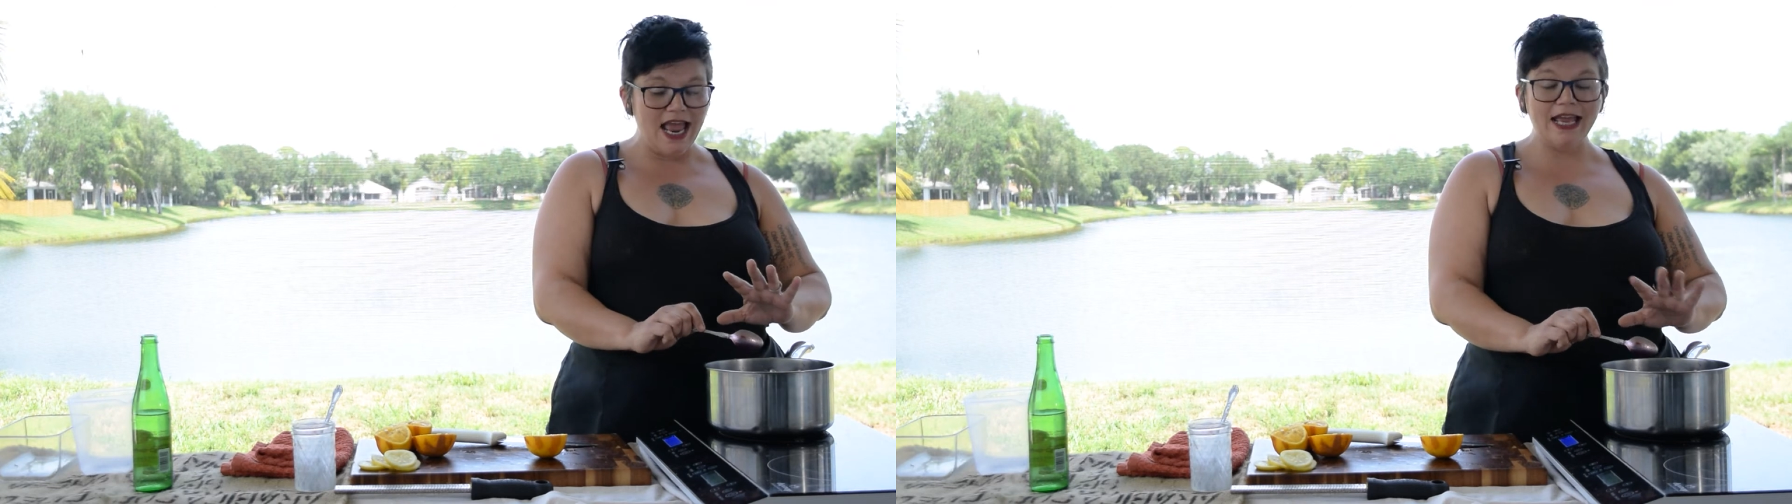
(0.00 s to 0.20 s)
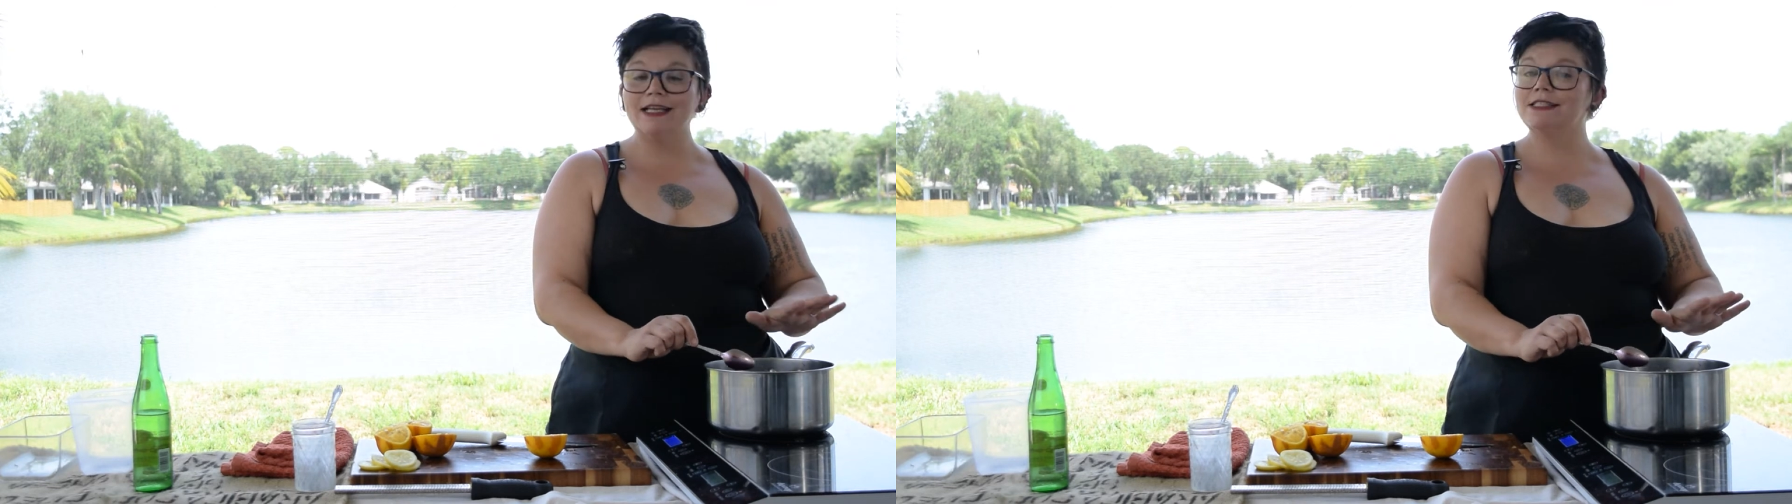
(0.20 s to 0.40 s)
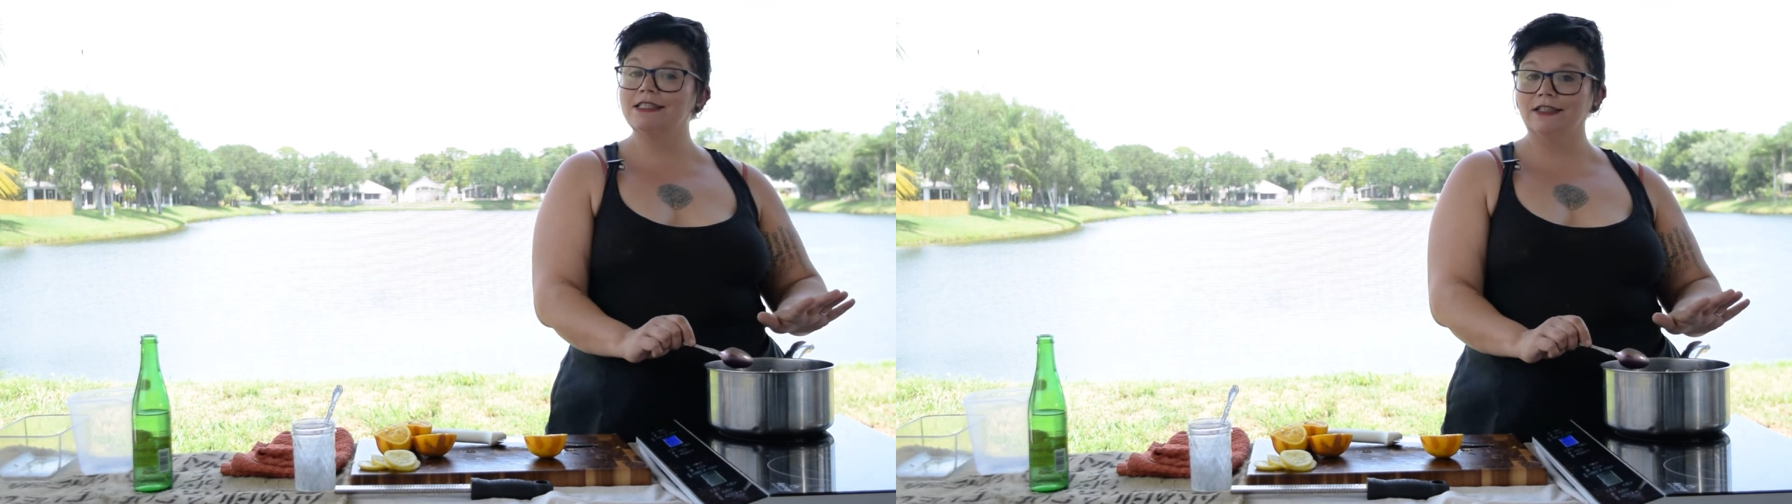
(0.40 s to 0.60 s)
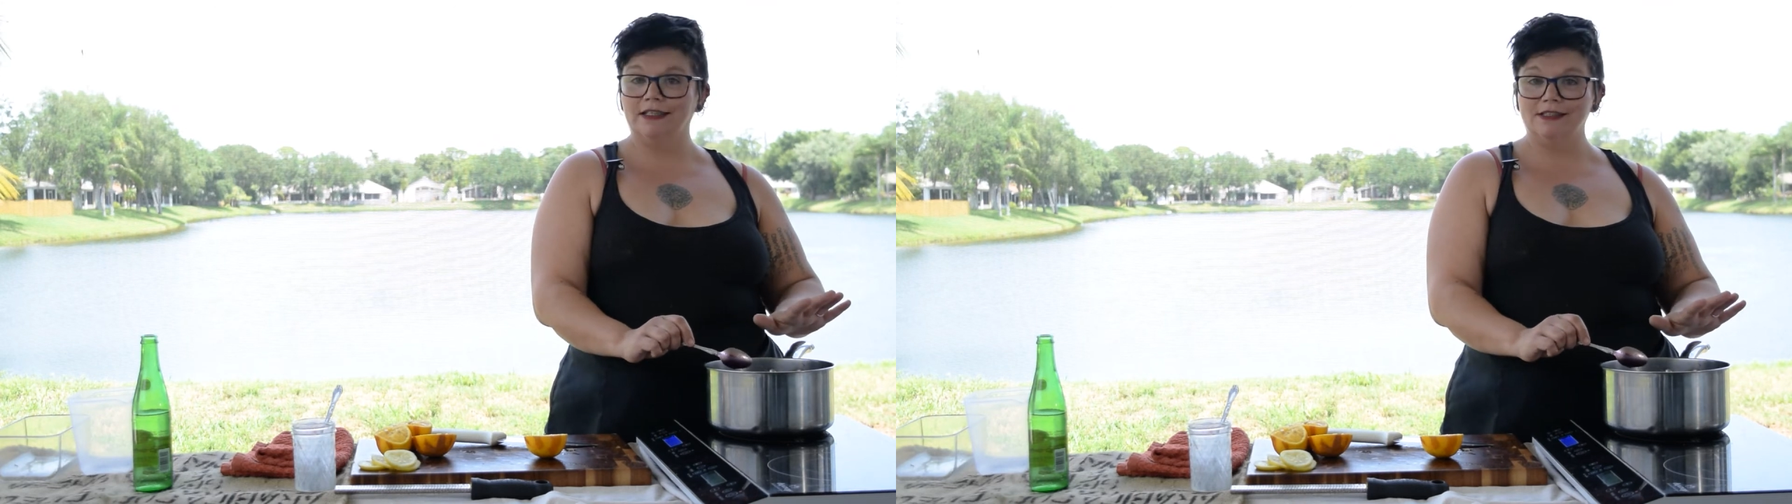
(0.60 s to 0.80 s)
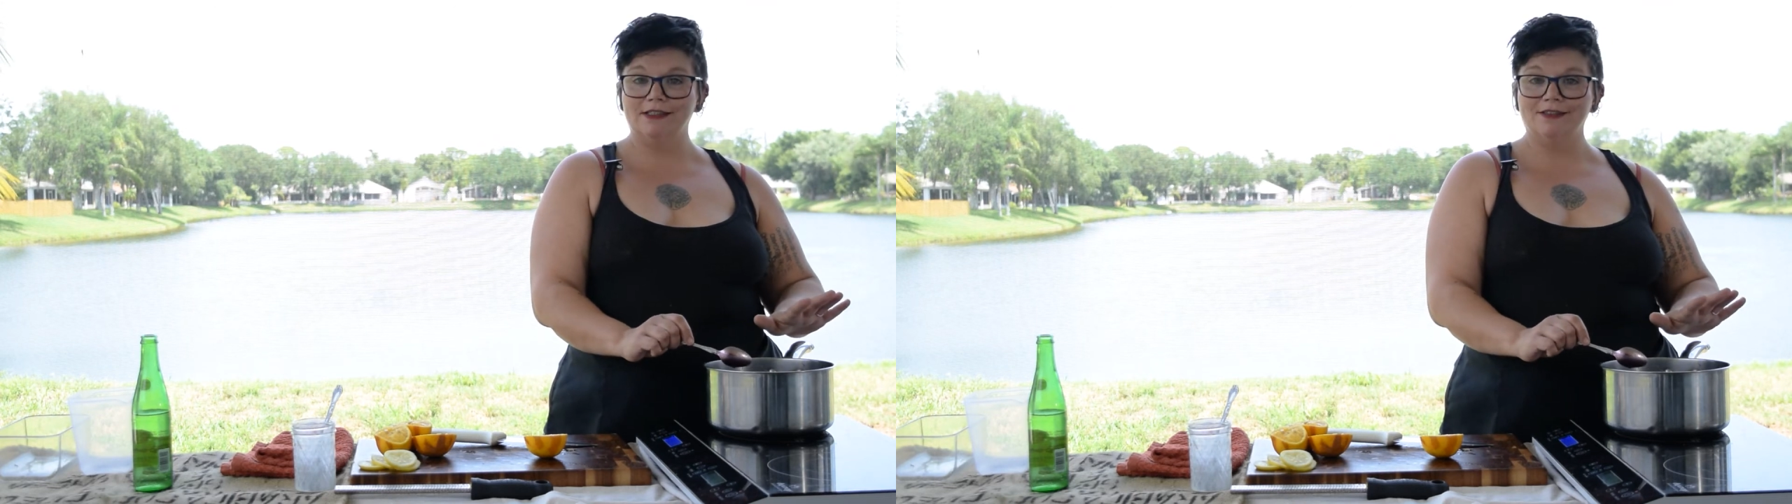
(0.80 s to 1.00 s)

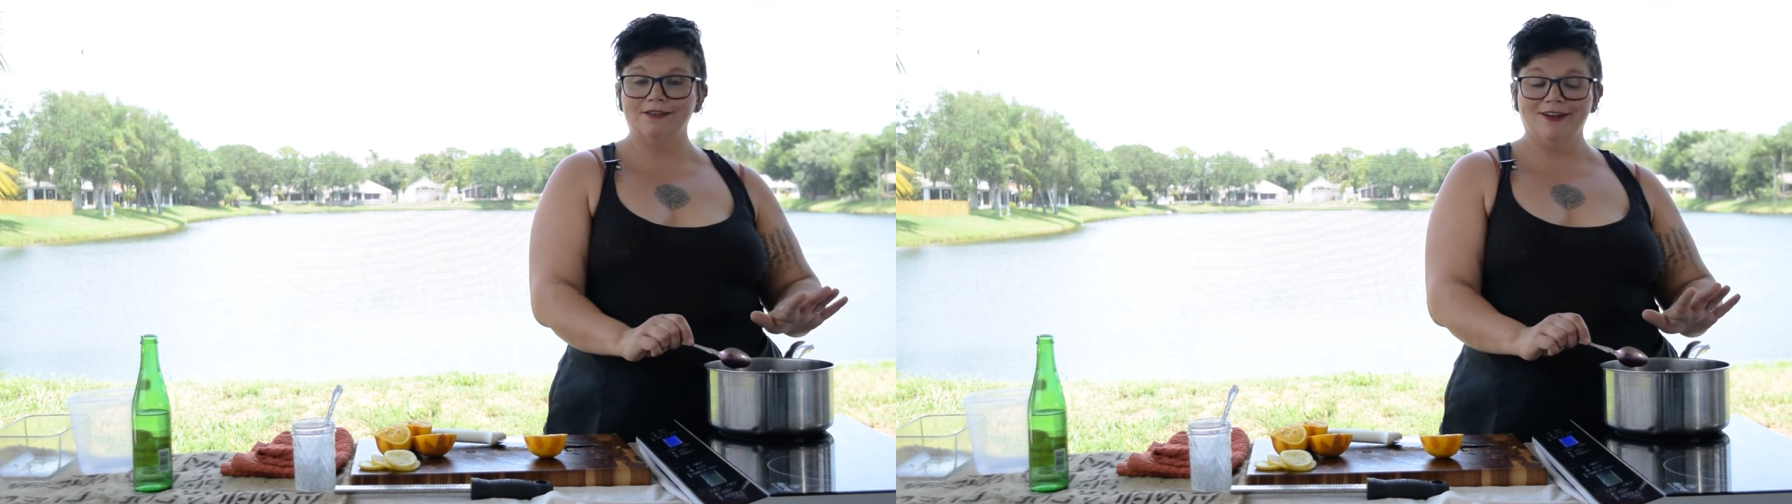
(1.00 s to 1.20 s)
excellent